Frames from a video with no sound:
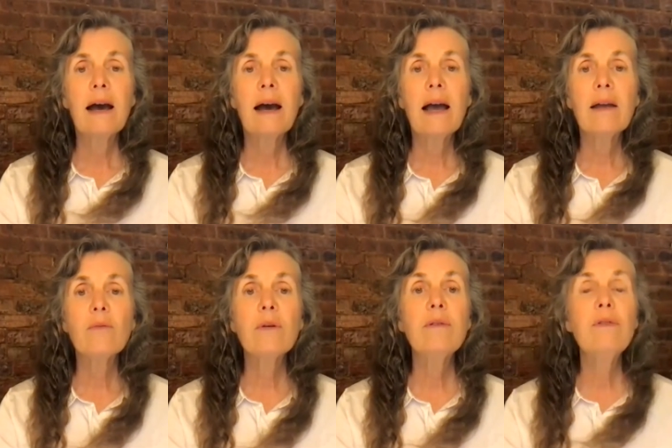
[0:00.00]
I
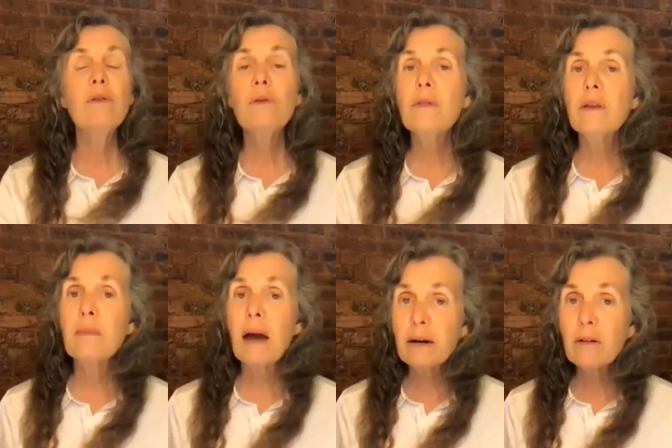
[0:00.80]
review the
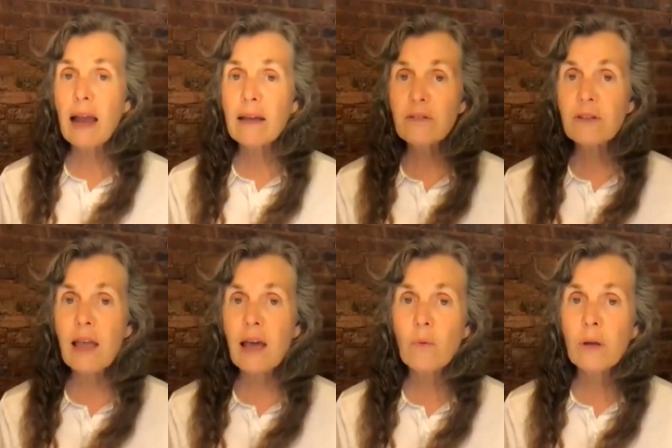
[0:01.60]
monographs
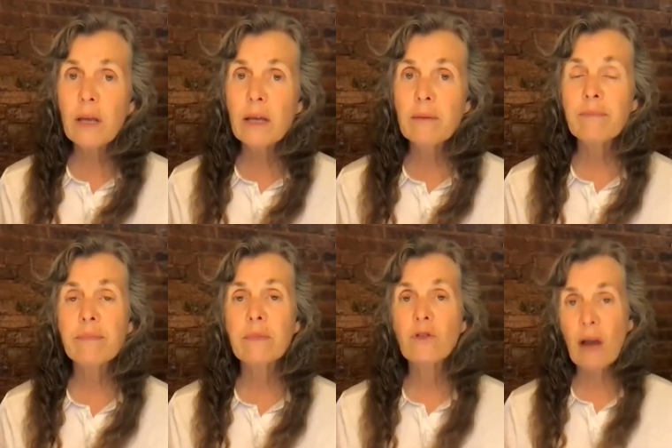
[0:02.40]
that we
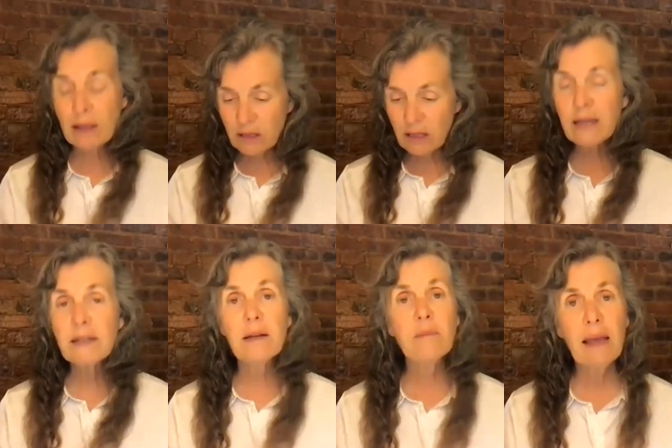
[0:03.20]

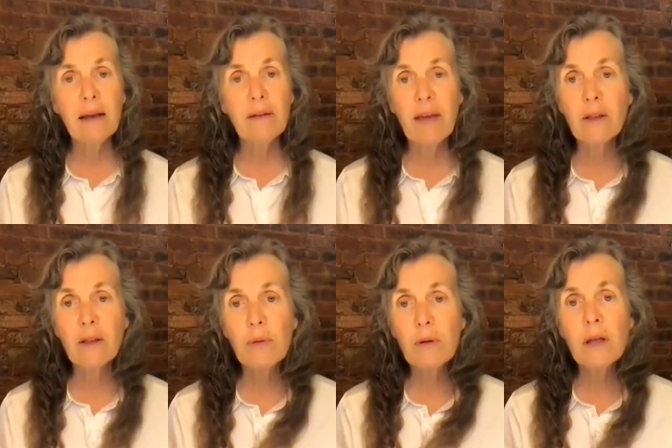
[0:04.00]
translate and make
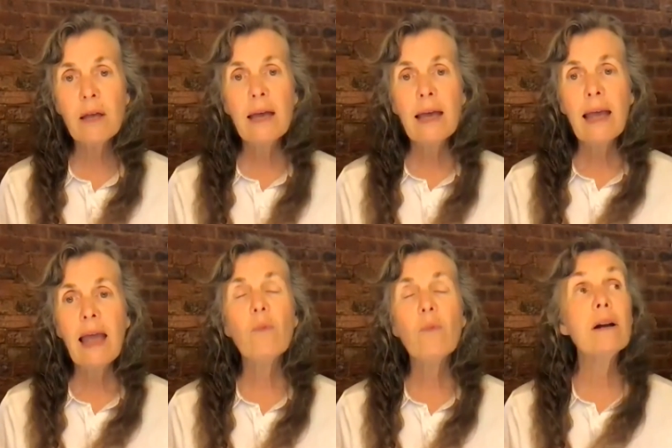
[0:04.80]
available.
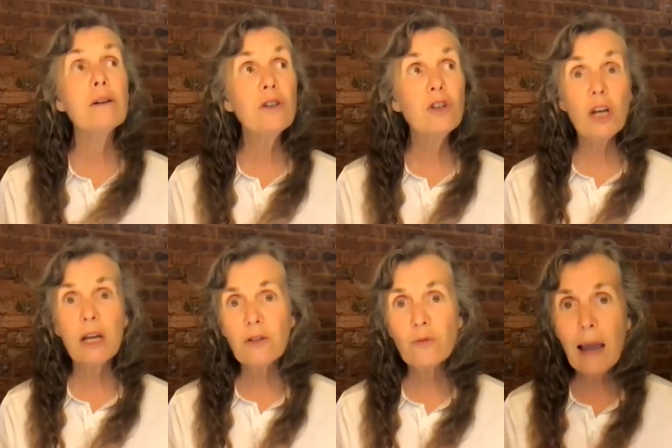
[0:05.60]
And we are
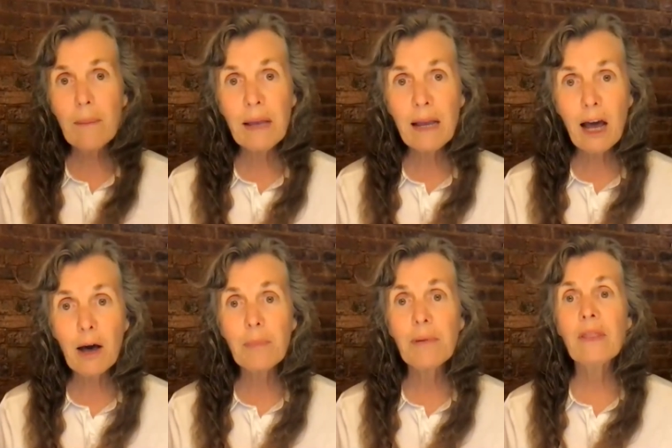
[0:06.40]
just wrapping
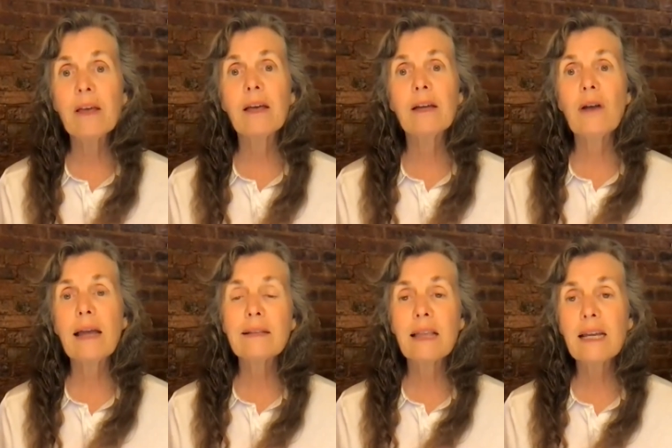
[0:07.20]
up the
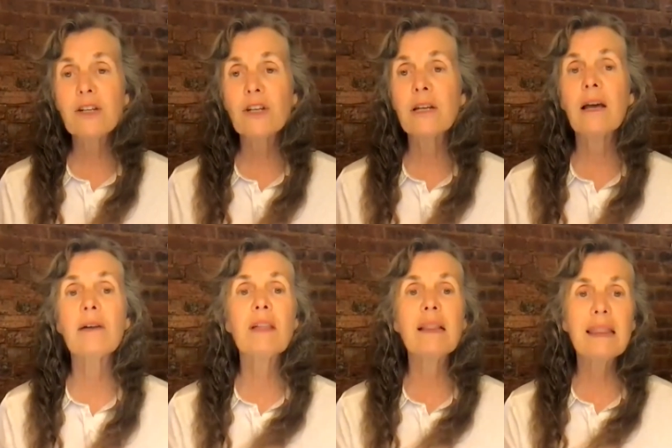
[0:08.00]
translation
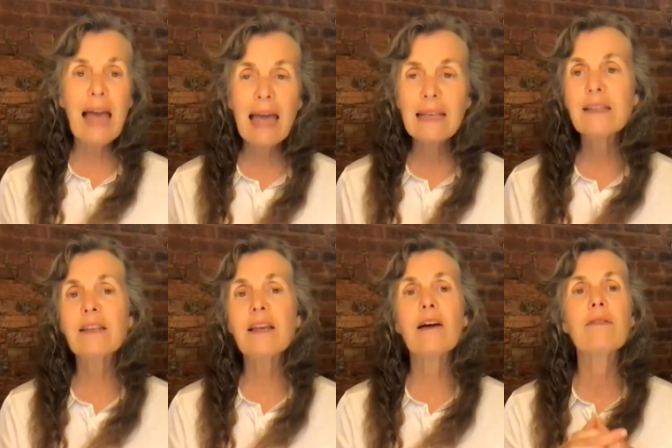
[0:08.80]
of the
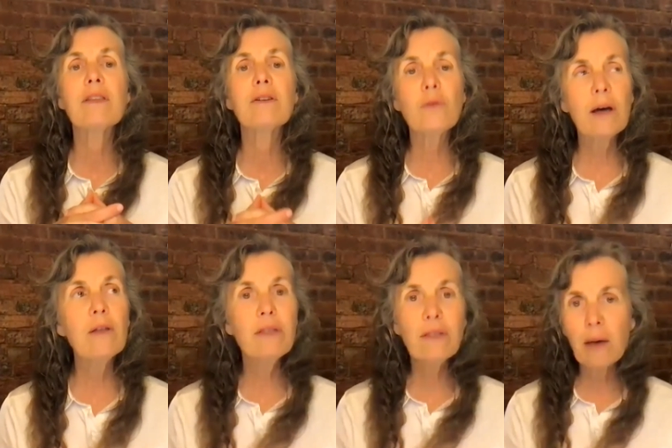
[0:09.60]
last of the
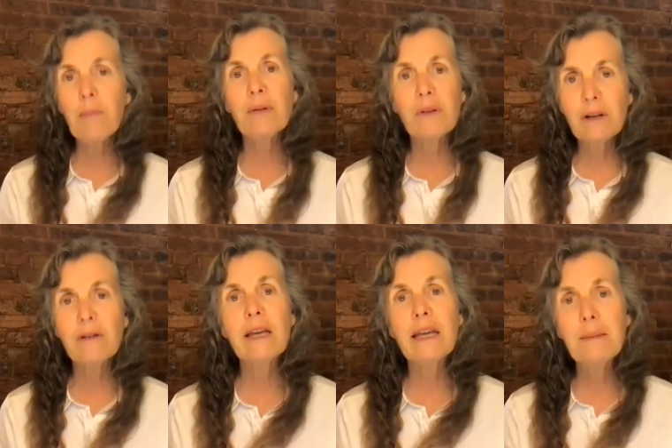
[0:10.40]
12th Temple
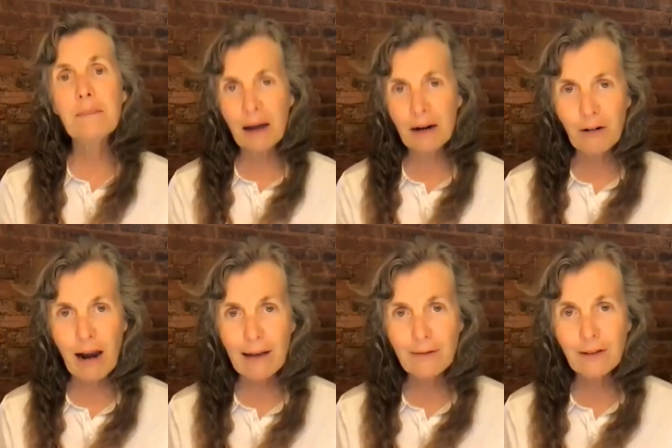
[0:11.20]
degree
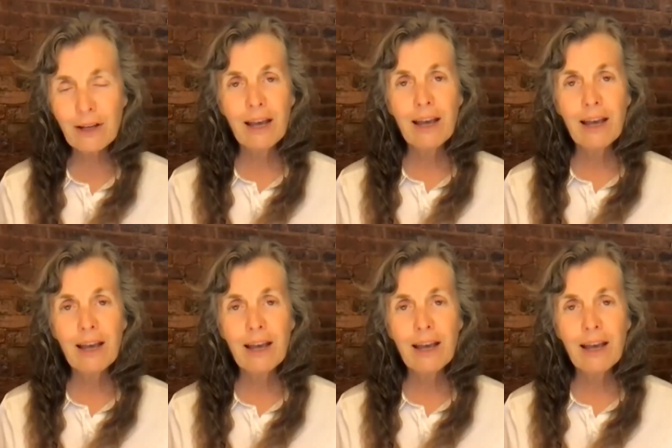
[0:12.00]
monographs.